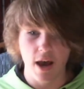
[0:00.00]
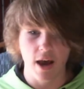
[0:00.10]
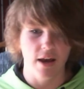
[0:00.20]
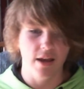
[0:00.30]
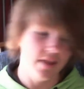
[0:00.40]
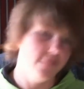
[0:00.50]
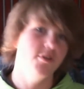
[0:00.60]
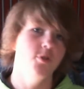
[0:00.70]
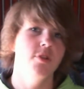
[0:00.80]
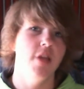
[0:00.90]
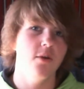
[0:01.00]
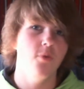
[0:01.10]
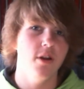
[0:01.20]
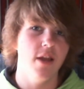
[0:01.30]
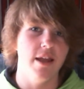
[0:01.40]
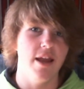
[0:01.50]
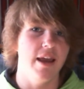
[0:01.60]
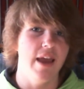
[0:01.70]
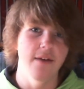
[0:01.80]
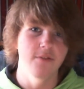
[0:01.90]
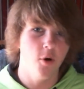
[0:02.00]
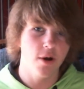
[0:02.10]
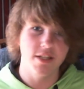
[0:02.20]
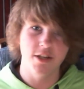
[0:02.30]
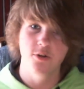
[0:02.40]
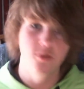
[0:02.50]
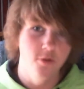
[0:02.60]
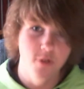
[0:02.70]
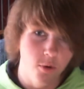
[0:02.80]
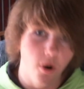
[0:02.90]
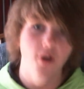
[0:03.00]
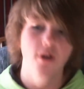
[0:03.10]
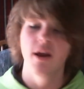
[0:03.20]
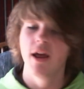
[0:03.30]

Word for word: Uh, if you would like one, and I have no idea who you are,